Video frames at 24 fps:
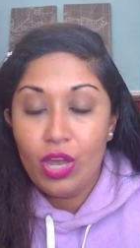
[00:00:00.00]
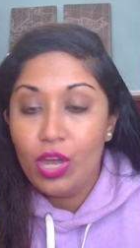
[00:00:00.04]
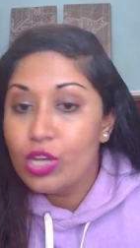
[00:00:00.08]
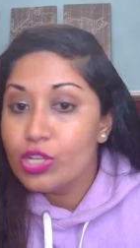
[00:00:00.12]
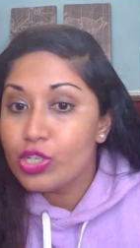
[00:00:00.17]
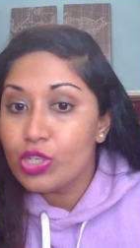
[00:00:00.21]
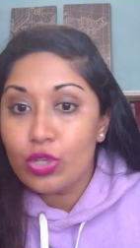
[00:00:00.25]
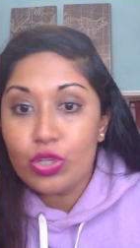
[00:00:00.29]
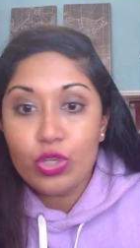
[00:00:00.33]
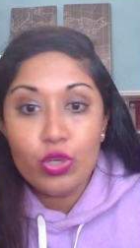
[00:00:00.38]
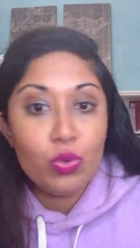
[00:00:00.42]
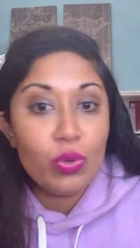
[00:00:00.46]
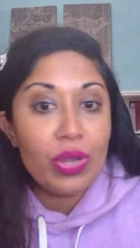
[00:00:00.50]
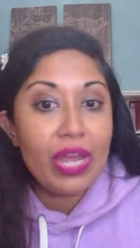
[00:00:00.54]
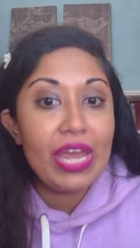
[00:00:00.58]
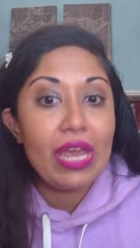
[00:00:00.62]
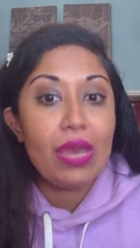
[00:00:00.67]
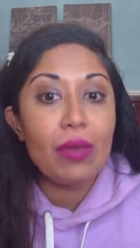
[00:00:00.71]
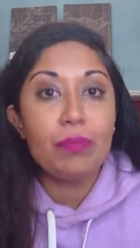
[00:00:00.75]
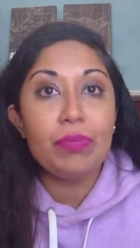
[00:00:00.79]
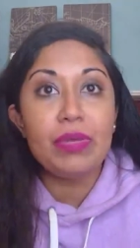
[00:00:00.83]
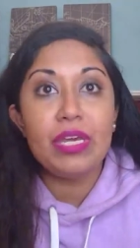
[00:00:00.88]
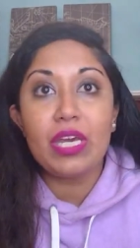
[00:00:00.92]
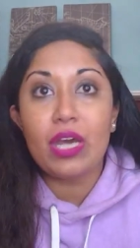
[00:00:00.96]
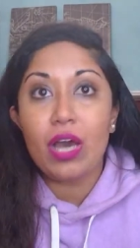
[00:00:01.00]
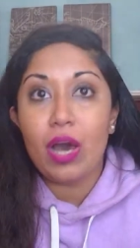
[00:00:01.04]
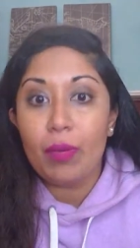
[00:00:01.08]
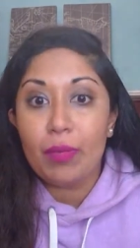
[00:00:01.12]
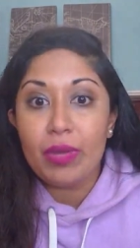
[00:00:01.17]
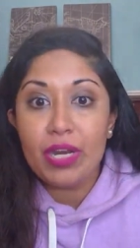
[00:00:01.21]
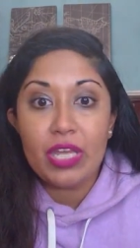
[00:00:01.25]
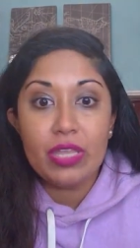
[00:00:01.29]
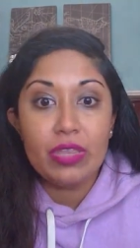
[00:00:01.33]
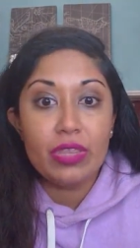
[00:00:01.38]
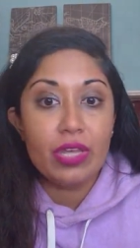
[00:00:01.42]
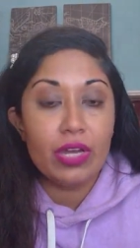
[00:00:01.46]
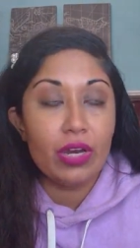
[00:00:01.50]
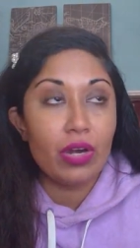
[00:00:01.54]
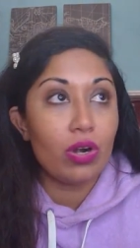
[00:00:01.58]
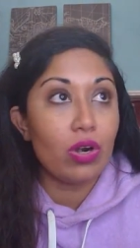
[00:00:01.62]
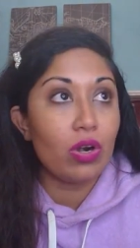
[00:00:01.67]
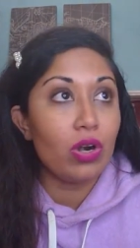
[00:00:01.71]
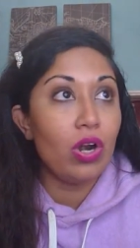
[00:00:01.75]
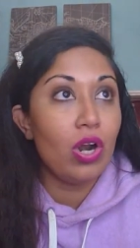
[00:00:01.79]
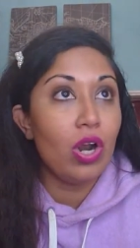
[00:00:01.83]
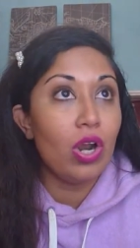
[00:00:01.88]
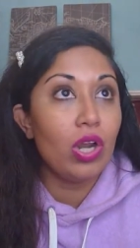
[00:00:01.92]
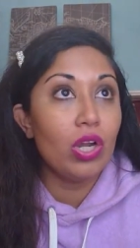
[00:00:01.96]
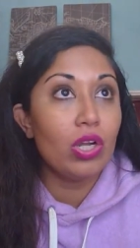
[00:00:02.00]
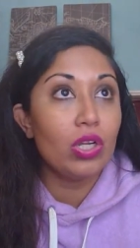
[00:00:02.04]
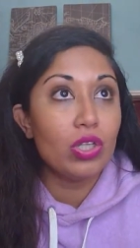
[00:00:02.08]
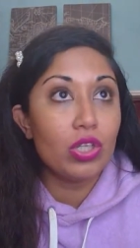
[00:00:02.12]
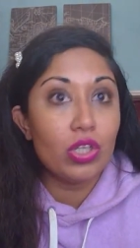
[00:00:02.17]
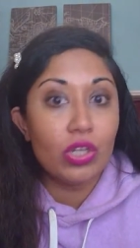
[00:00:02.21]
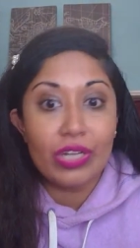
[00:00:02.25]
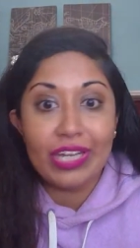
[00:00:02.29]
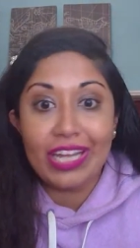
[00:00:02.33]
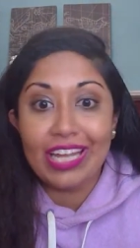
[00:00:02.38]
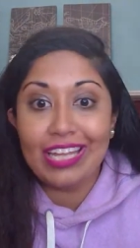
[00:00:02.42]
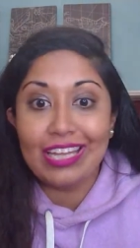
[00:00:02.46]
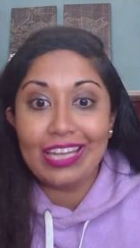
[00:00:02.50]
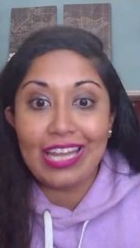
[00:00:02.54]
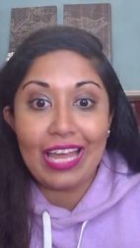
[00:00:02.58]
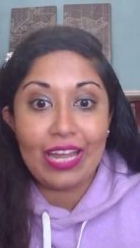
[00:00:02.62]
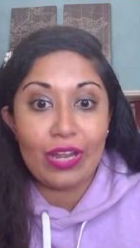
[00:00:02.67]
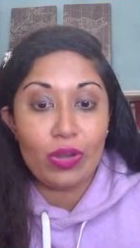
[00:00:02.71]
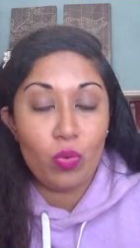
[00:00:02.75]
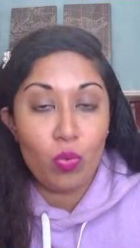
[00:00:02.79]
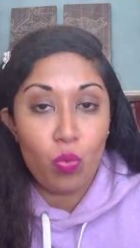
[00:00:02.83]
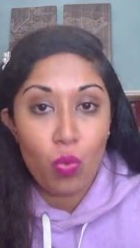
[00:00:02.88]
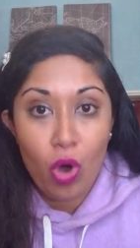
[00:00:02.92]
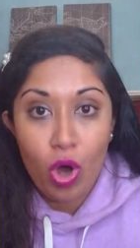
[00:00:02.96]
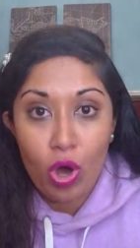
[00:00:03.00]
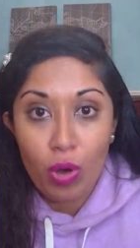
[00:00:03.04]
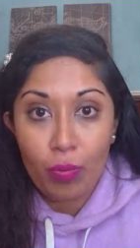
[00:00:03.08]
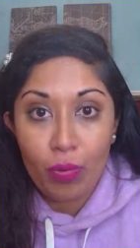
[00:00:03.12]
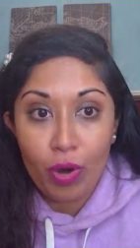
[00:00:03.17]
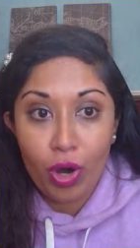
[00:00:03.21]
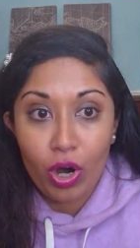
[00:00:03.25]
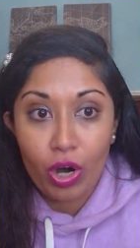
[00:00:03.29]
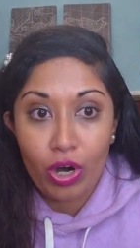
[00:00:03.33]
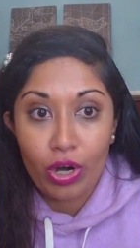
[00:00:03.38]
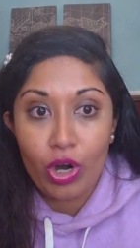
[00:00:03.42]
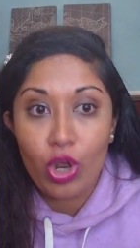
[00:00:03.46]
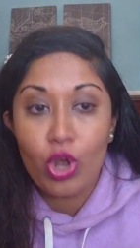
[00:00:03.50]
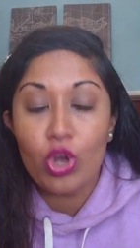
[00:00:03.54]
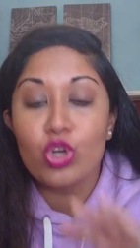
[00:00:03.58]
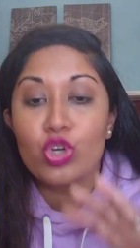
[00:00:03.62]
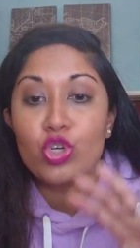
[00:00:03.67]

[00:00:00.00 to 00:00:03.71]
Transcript: so you can't be coming in there looking like Walmart